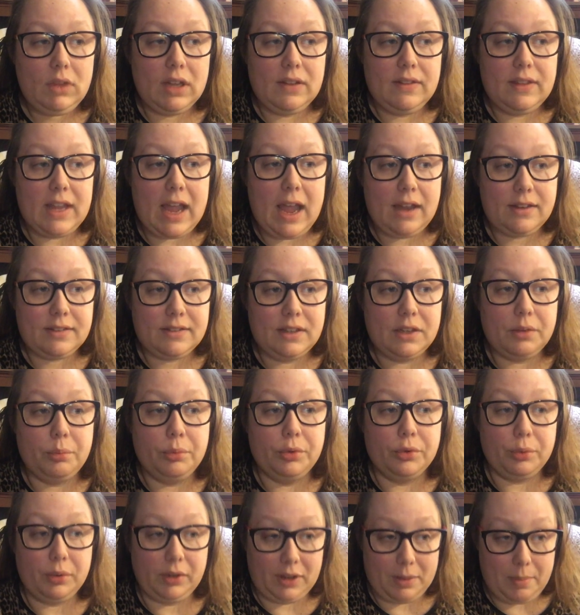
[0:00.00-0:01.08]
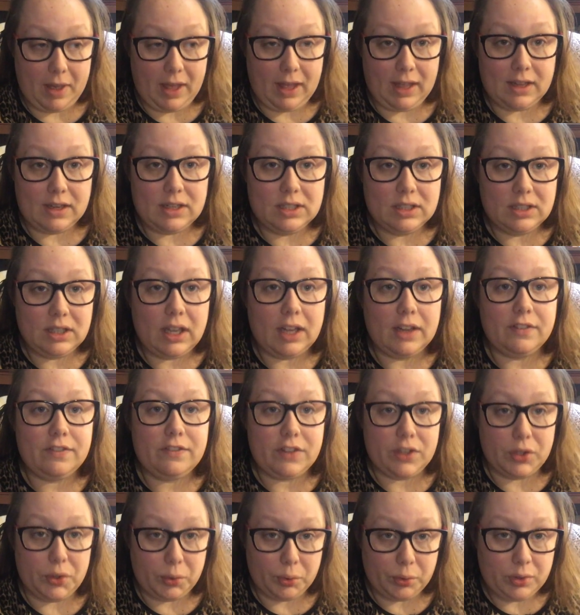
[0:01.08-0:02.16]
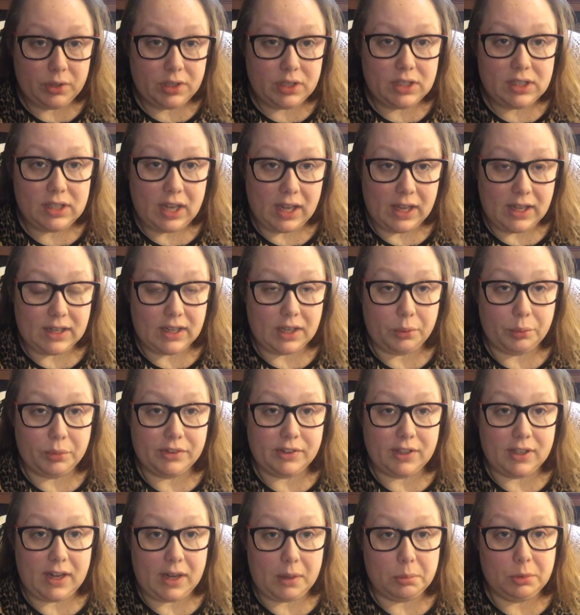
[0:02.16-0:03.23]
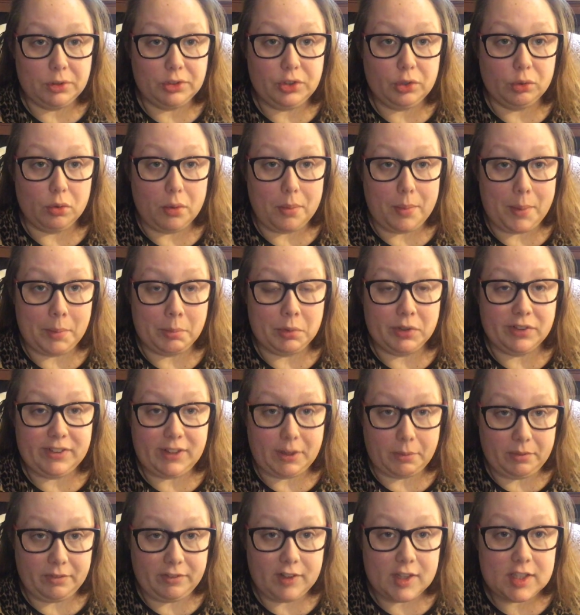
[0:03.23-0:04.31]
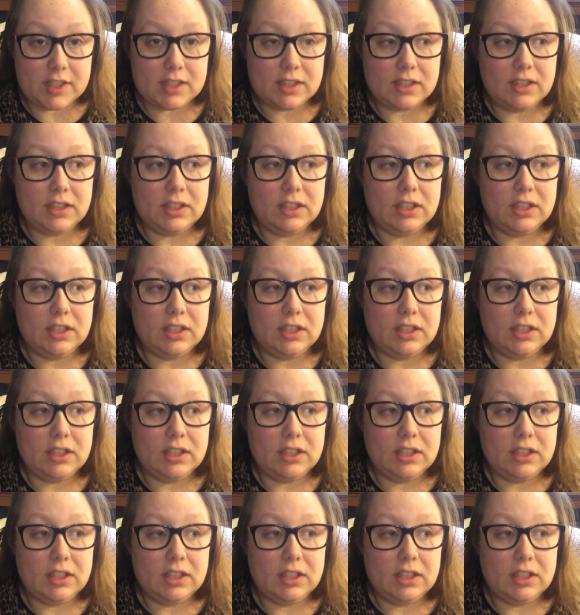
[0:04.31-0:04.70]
The accident was really bad. I fugued and I was unable to remember some of it.